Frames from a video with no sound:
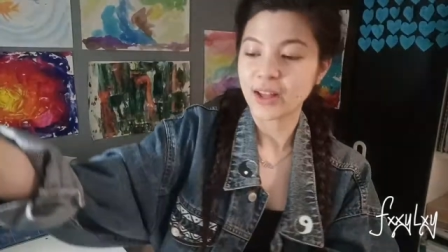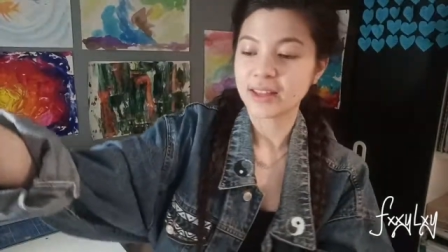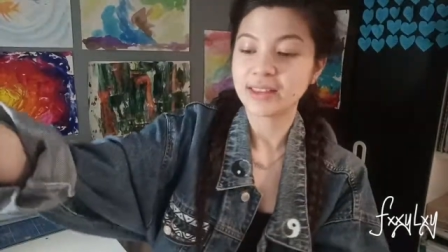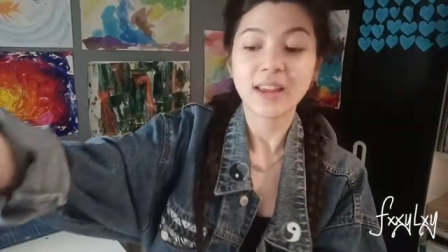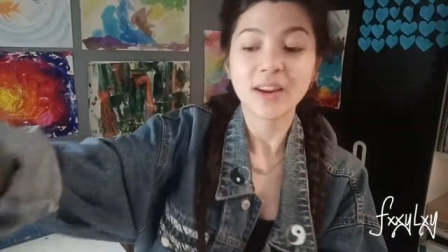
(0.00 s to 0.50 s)

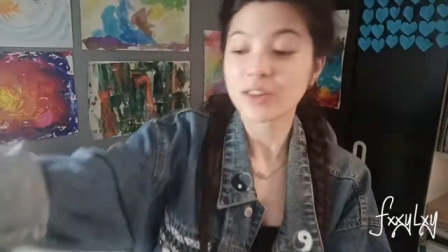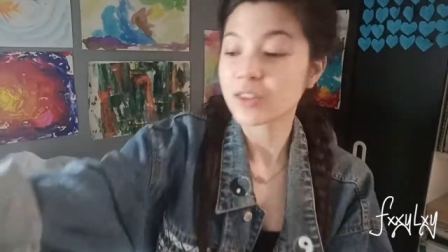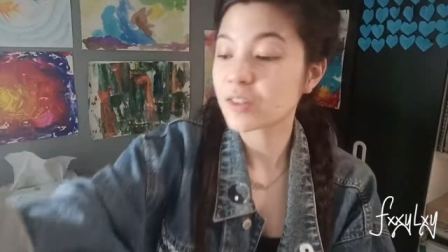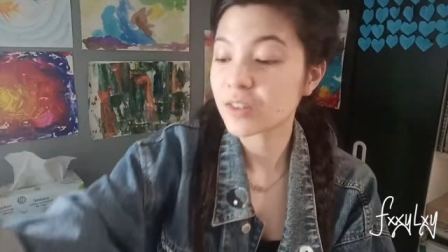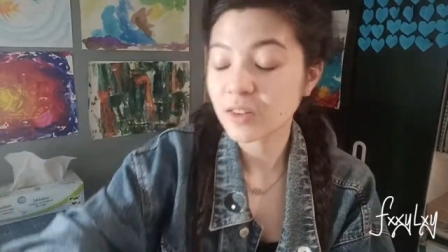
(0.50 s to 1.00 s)
and they are
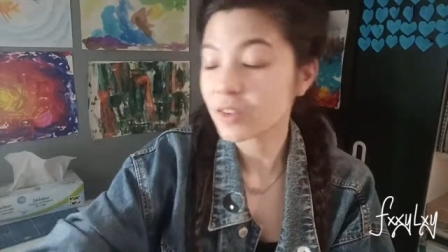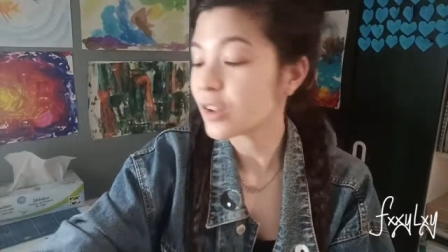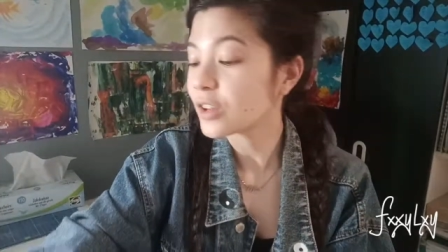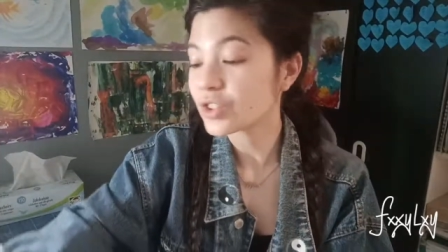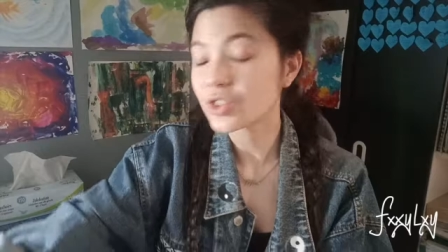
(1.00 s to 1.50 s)

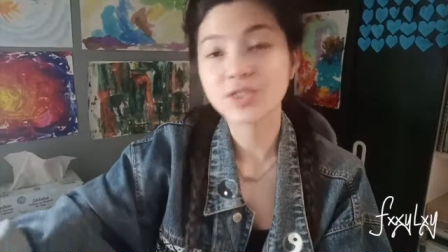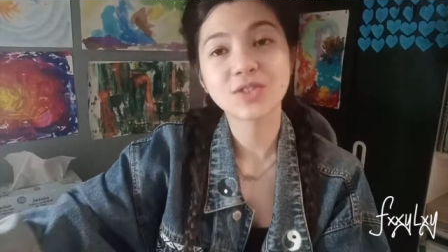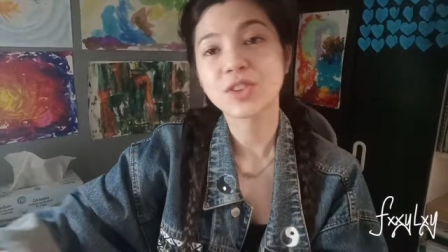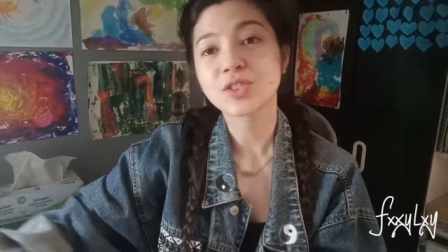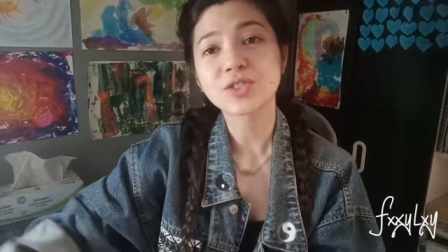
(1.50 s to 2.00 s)
such
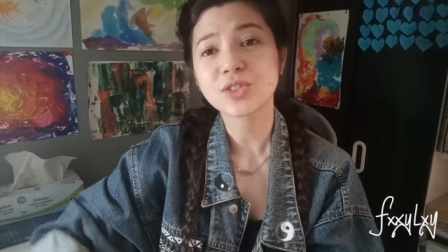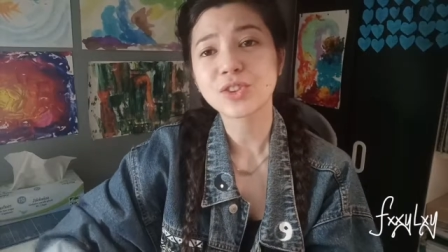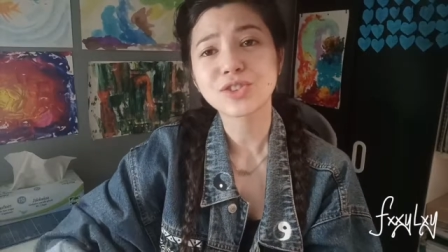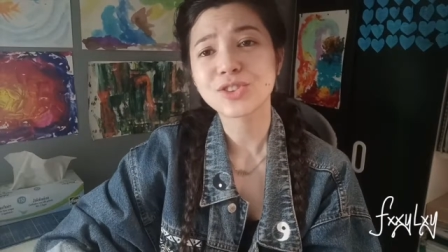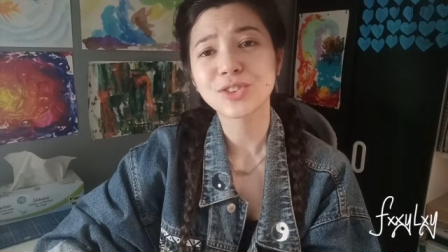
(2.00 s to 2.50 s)
such
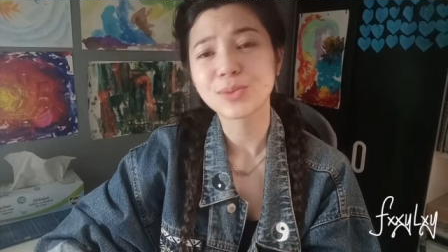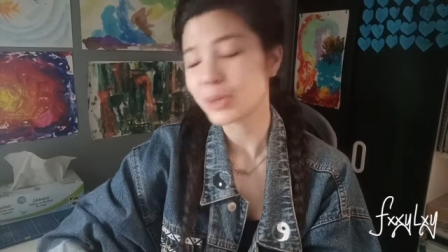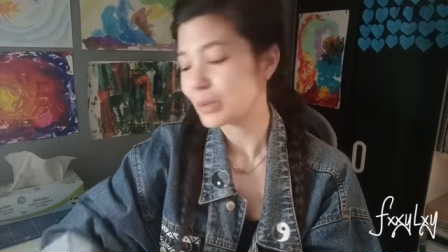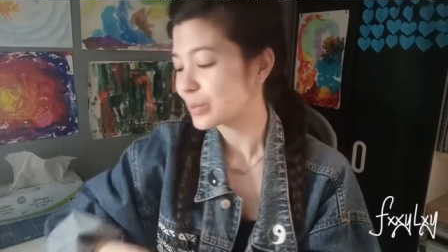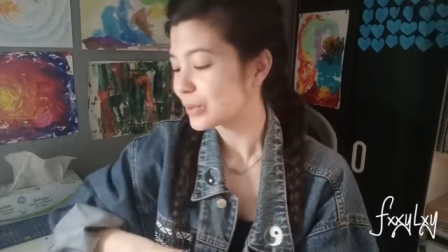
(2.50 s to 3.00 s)
such good
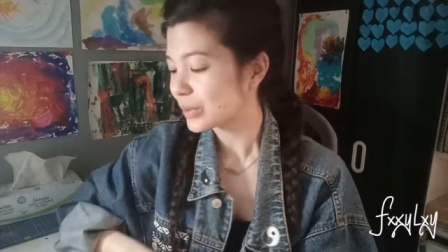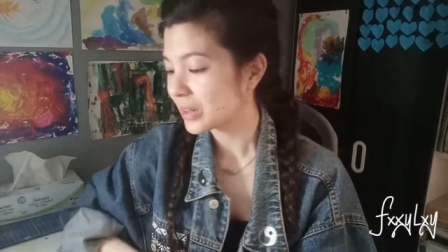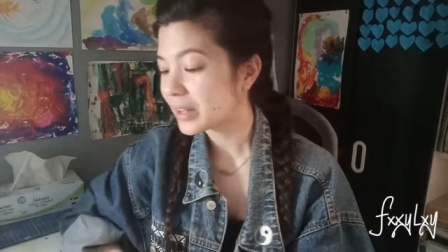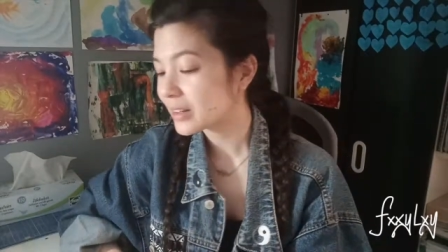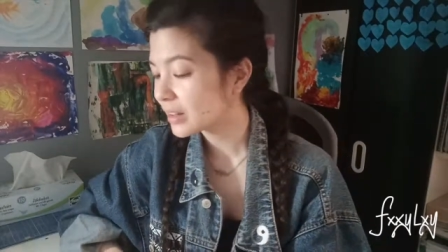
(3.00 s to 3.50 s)
people
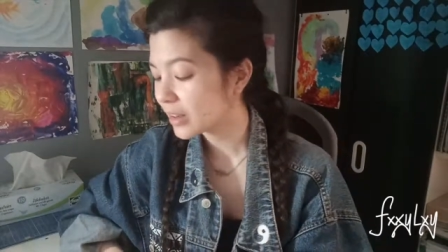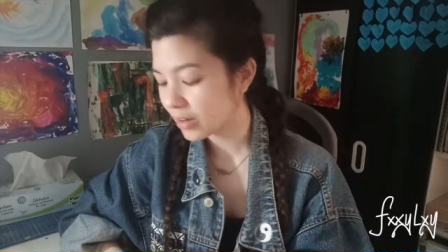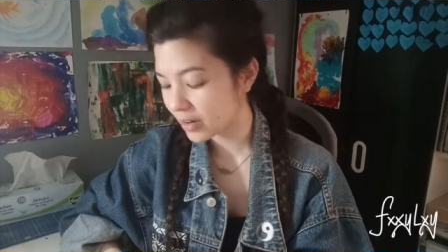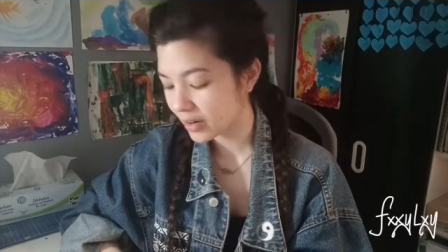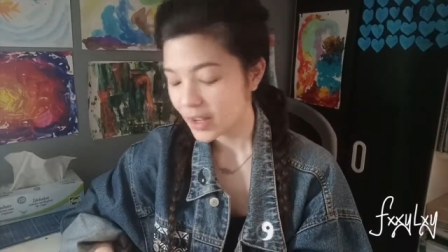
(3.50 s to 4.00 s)
like they
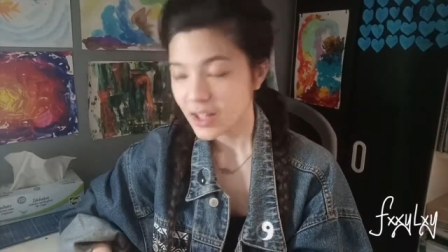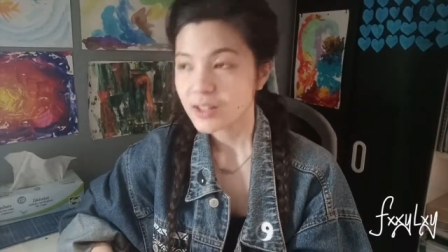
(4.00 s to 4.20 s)
are